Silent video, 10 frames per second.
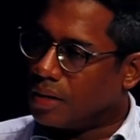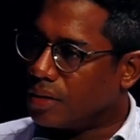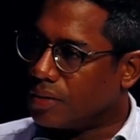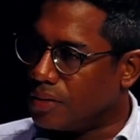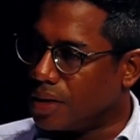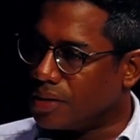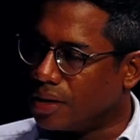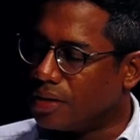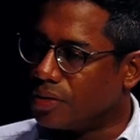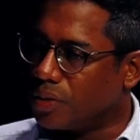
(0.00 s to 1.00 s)
Could I
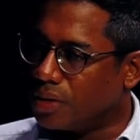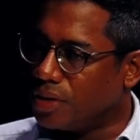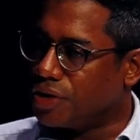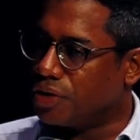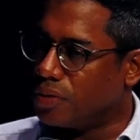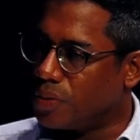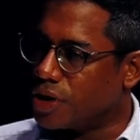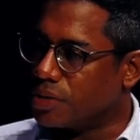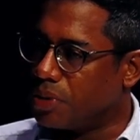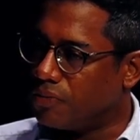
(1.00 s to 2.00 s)
take you to an issue which
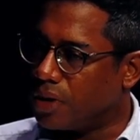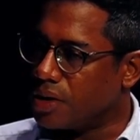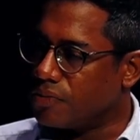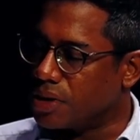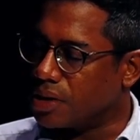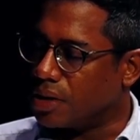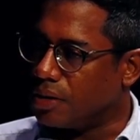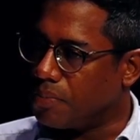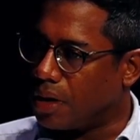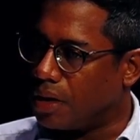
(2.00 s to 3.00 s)
has been raised
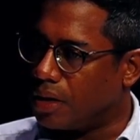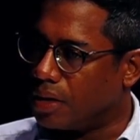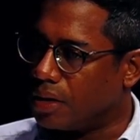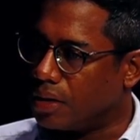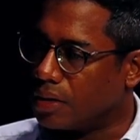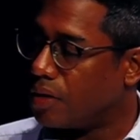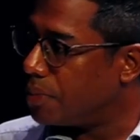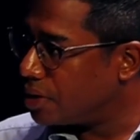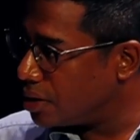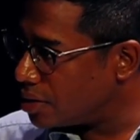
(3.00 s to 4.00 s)
recently by
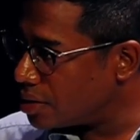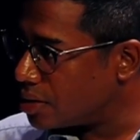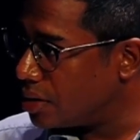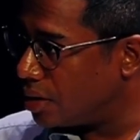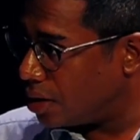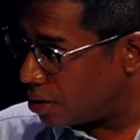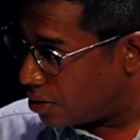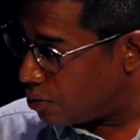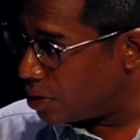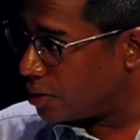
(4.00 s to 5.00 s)
commentators,
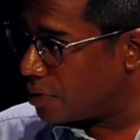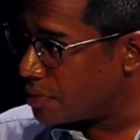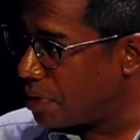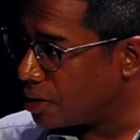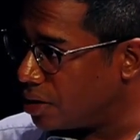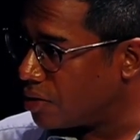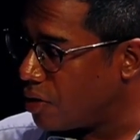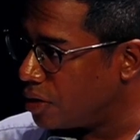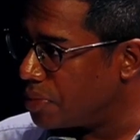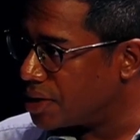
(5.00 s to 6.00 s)
including respected
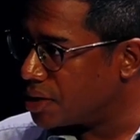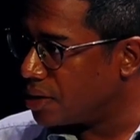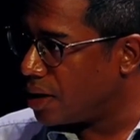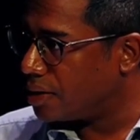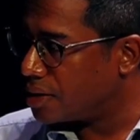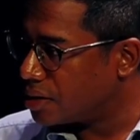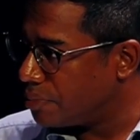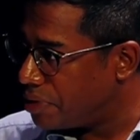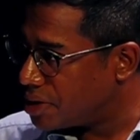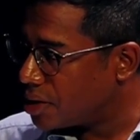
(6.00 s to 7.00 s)
columnists, and that's the
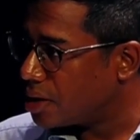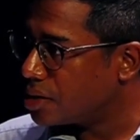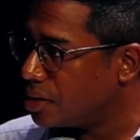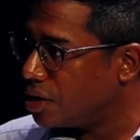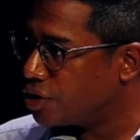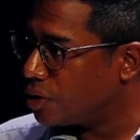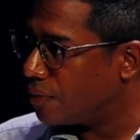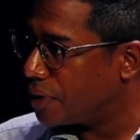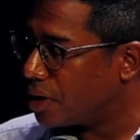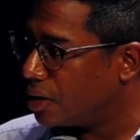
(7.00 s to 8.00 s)
precise nature
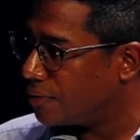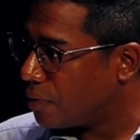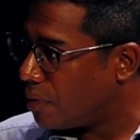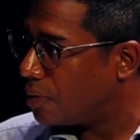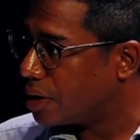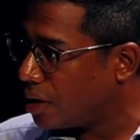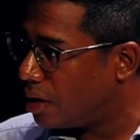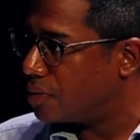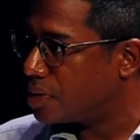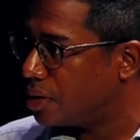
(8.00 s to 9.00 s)
of the kind of calling
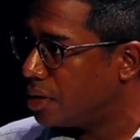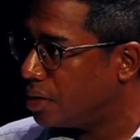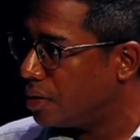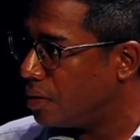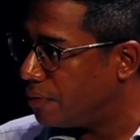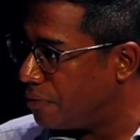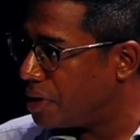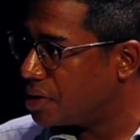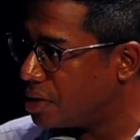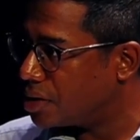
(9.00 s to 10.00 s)
out of
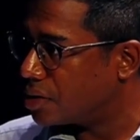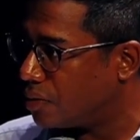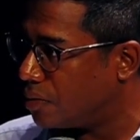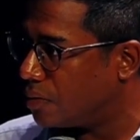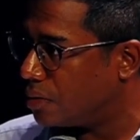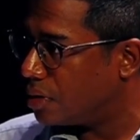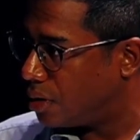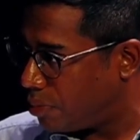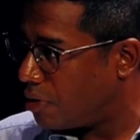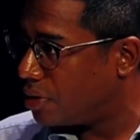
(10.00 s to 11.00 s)
racist or
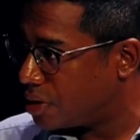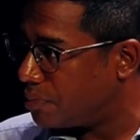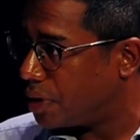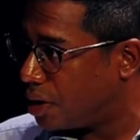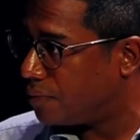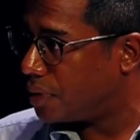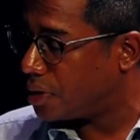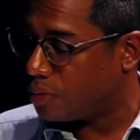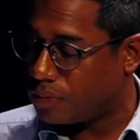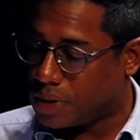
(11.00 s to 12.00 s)
abhorrent behavior
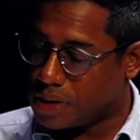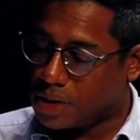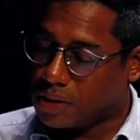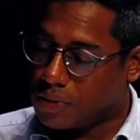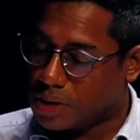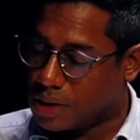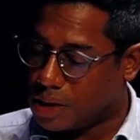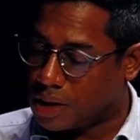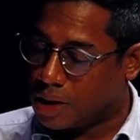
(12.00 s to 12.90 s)
that we've been seeing recently.